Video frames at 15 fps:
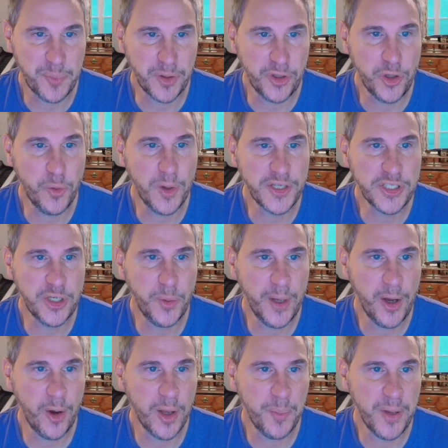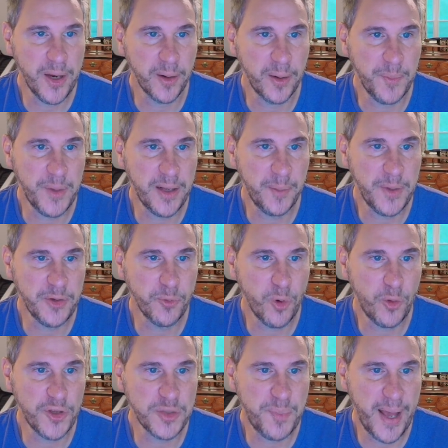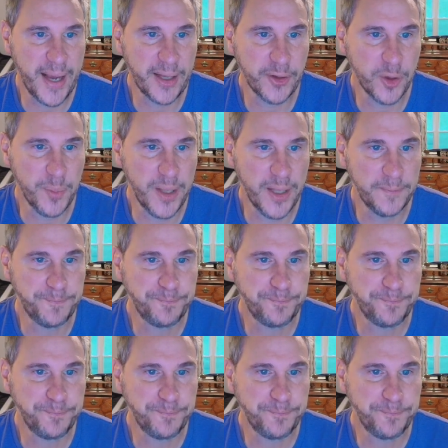But look what's going on up here. Let me, let me roll this back a little bit